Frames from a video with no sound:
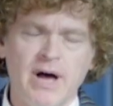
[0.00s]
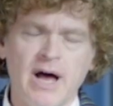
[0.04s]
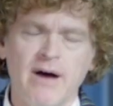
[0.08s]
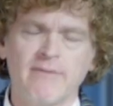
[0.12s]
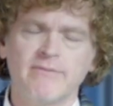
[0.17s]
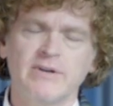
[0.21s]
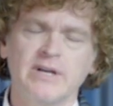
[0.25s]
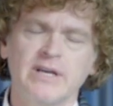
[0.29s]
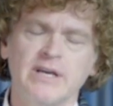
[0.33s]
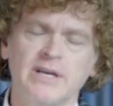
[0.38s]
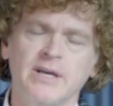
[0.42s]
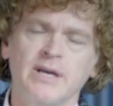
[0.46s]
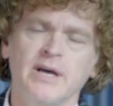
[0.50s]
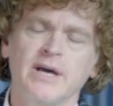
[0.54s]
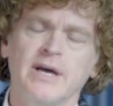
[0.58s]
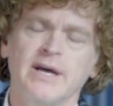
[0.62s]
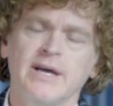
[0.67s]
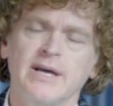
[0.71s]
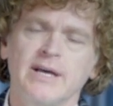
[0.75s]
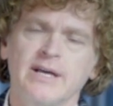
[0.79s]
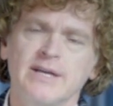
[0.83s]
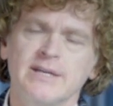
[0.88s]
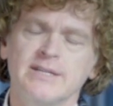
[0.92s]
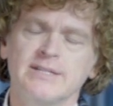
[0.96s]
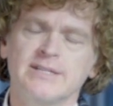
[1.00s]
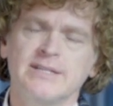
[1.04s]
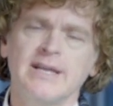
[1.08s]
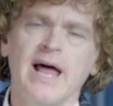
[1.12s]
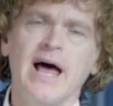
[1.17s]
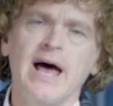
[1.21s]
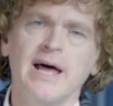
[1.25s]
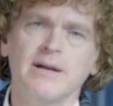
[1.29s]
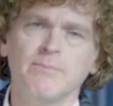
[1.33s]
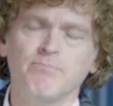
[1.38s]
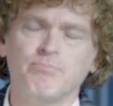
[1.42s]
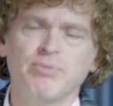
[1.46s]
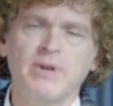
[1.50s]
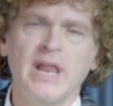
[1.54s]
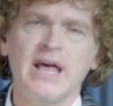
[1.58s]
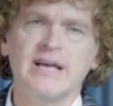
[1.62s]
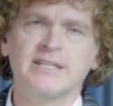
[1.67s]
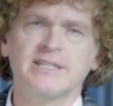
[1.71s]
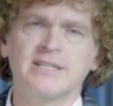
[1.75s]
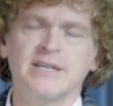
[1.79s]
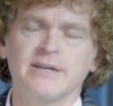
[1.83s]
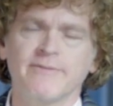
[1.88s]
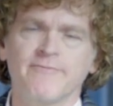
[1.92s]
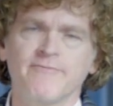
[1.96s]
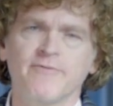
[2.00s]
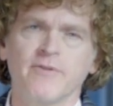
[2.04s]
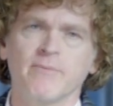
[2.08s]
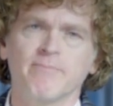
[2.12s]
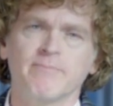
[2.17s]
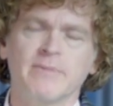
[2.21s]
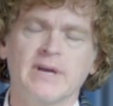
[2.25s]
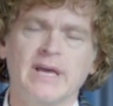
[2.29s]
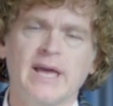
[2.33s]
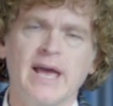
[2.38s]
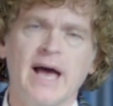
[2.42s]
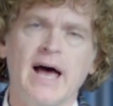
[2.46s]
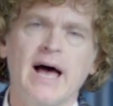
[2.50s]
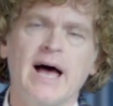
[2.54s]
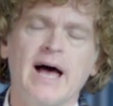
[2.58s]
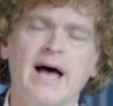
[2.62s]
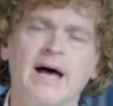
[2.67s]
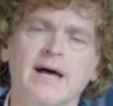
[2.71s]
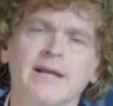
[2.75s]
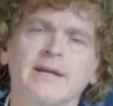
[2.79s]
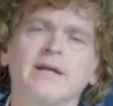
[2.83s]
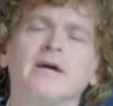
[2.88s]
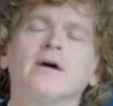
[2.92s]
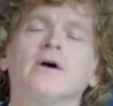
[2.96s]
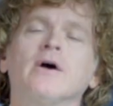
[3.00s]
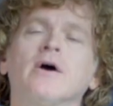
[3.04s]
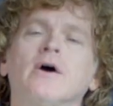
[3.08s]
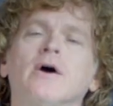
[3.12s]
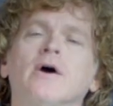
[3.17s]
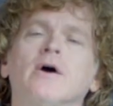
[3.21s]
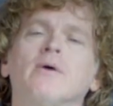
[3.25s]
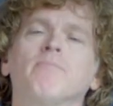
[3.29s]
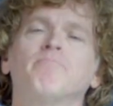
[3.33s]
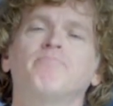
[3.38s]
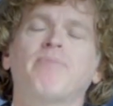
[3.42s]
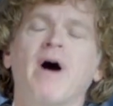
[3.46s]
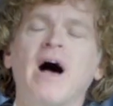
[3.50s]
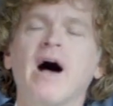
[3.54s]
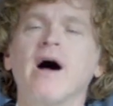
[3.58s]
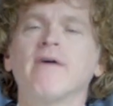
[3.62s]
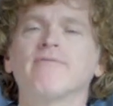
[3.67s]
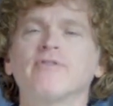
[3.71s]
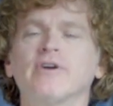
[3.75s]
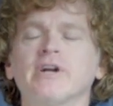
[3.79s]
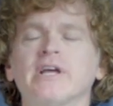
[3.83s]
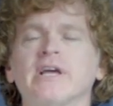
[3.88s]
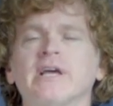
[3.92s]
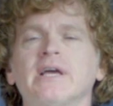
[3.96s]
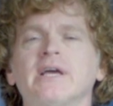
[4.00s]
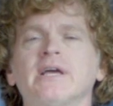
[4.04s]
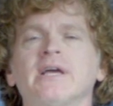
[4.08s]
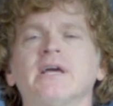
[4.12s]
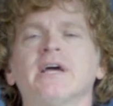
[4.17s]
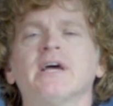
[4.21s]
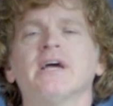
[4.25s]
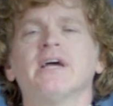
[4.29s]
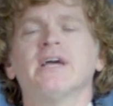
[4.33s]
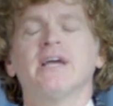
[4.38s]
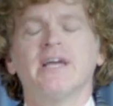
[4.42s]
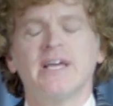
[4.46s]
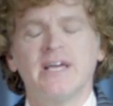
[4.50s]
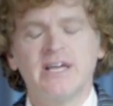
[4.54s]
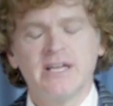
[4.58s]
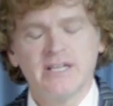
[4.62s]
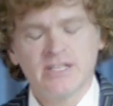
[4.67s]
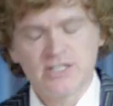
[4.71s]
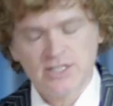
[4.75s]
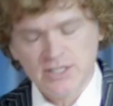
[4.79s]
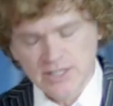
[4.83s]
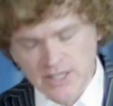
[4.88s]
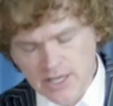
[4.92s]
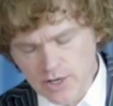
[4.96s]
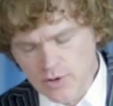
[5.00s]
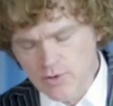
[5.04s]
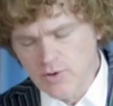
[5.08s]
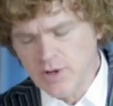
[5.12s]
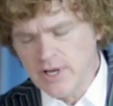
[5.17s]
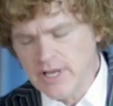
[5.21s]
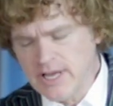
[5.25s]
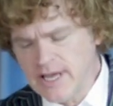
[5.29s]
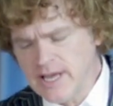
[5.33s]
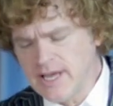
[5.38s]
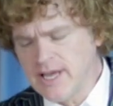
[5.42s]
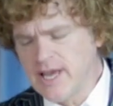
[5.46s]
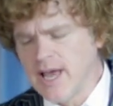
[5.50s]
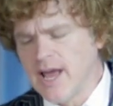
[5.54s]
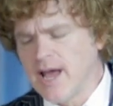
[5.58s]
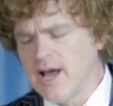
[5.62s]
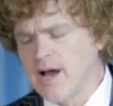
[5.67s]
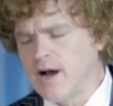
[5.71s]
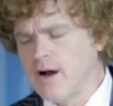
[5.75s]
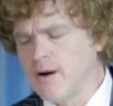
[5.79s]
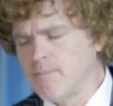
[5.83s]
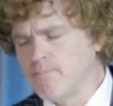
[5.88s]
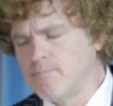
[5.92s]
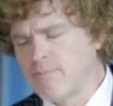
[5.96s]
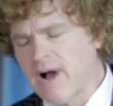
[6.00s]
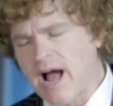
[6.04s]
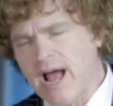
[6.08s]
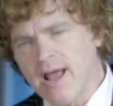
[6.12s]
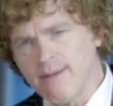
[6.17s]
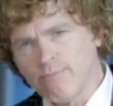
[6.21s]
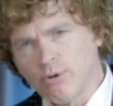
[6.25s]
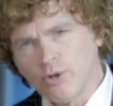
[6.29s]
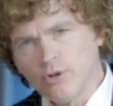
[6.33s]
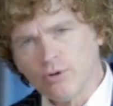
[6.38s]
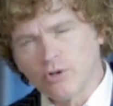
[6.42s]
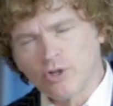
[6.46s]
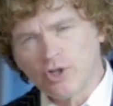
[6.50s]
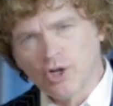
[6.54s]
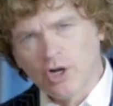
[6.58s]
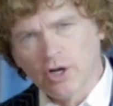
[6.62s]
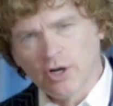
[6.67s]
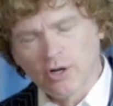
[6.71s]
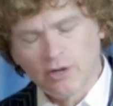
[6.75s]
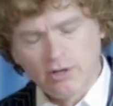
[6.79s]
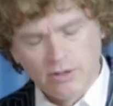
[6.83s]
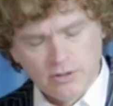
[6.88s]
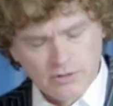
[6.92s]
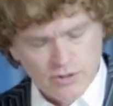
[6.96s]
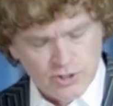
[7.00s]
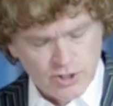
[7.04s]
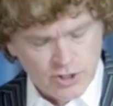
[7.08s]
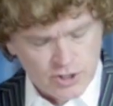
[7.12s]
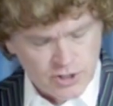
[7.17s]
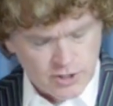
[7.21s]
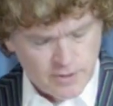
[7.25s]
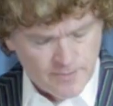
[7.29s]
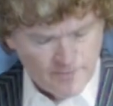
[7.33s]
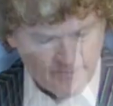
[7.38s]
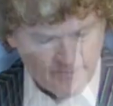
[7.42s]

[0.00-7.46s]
poverty is not a blessing from God poverty is literally a Bible curse